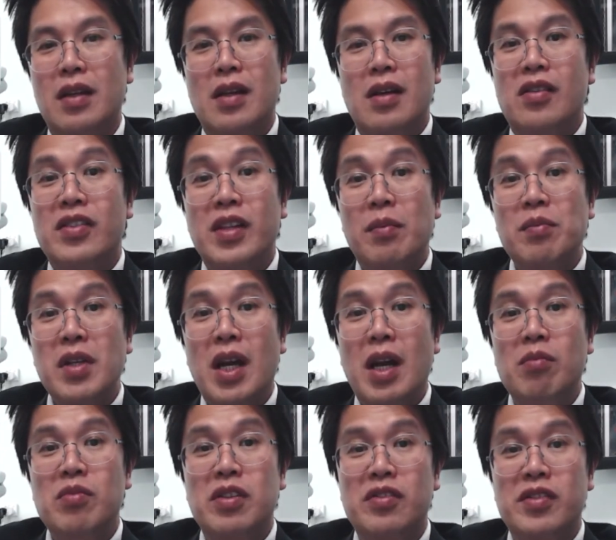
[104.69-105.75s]

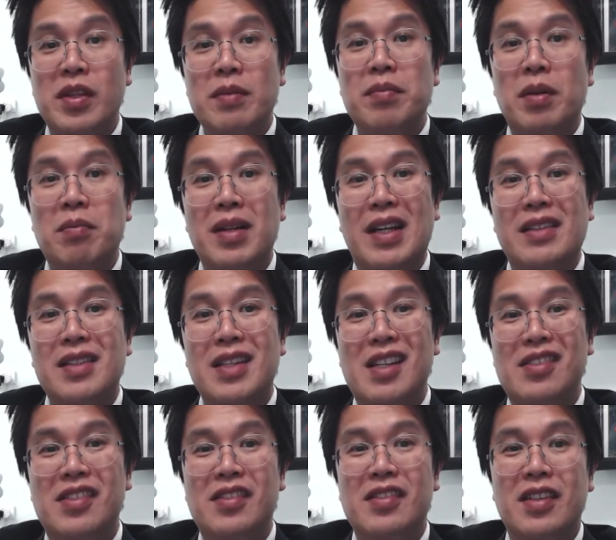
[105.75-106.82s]
Sometimes a simple blood
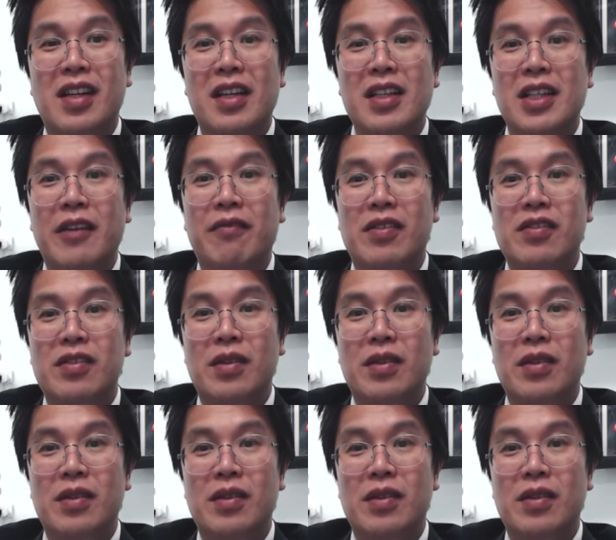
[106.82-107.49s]
test can give